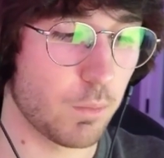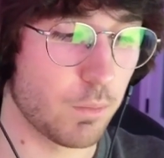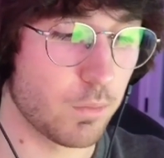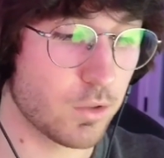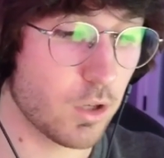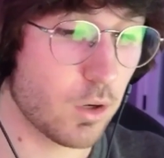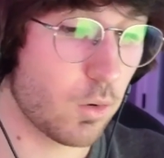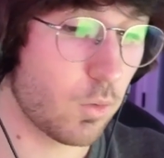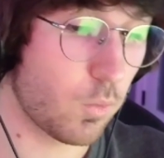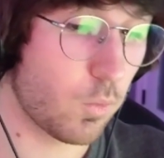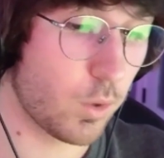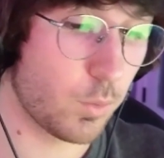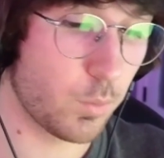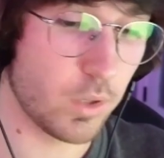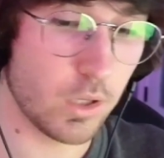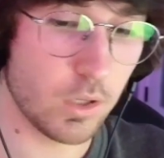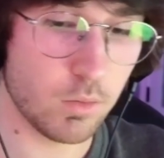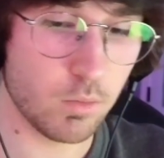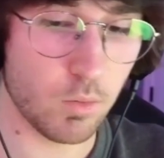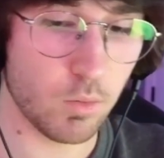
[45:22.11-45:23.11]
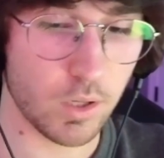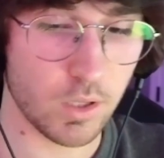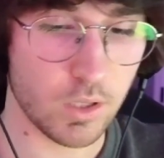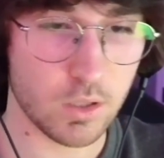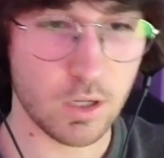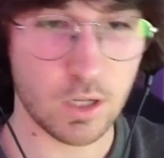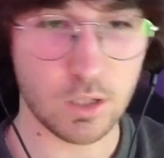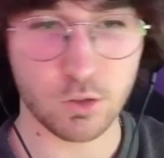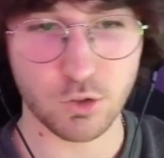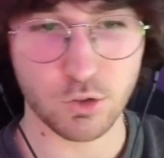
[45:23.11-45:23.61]
So when we wanted to
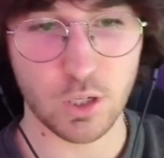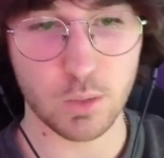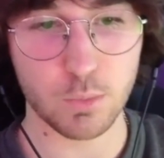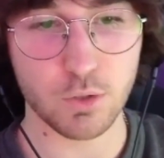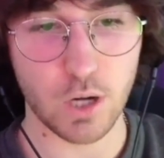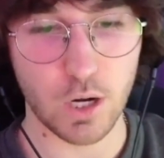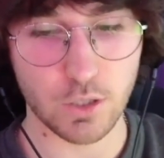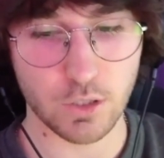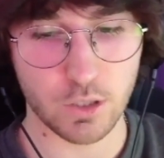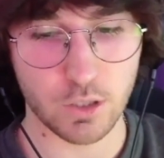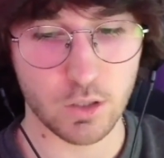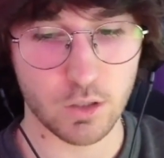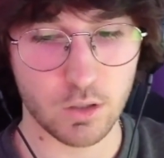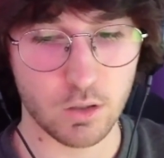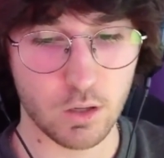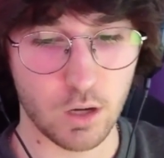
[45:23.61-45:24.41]
tackle chain abstraction,